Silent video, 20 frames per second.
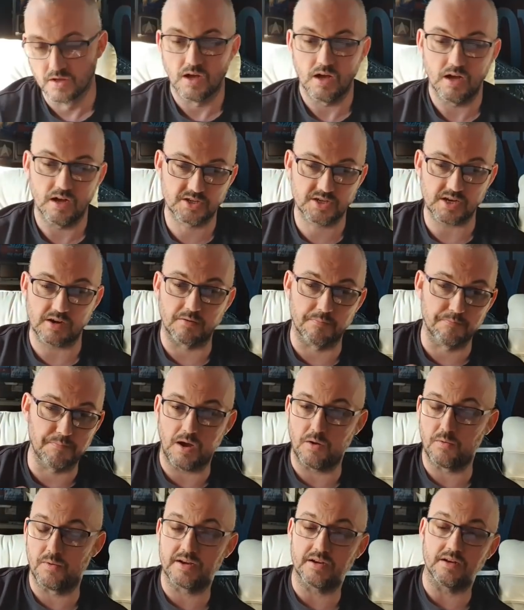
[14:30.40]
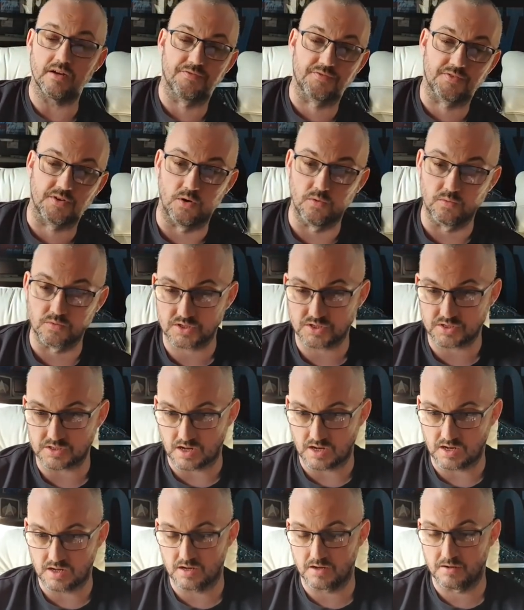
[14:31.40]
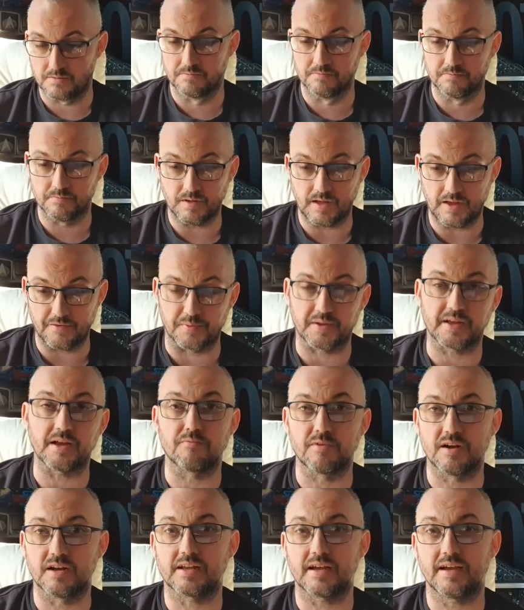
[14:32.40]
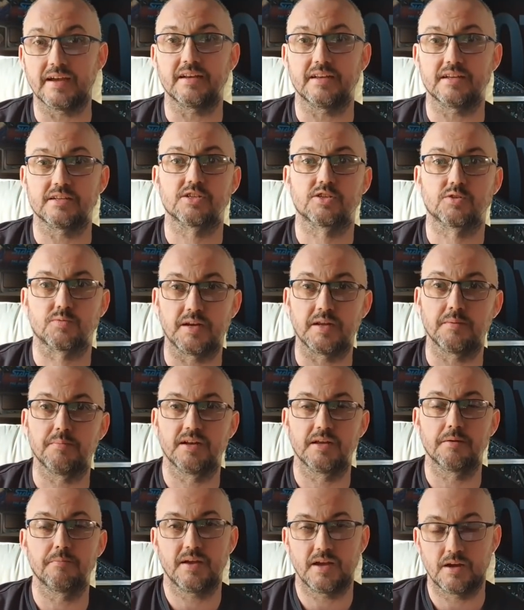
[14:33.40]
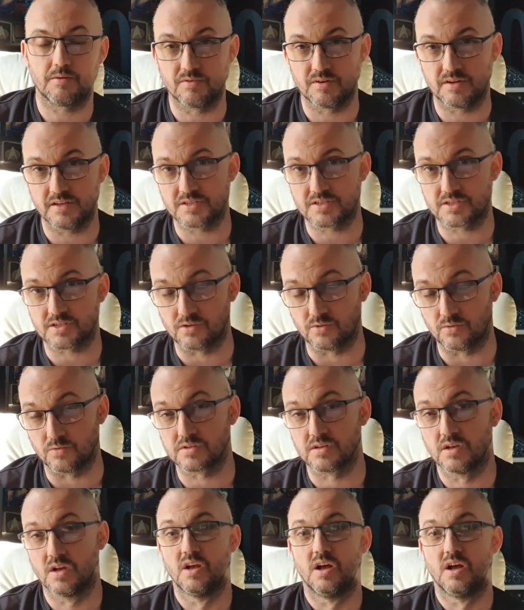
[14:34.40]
Uh, Jarrod Bowen, of course. Um, if we get relegated, he has a £20 million release clause.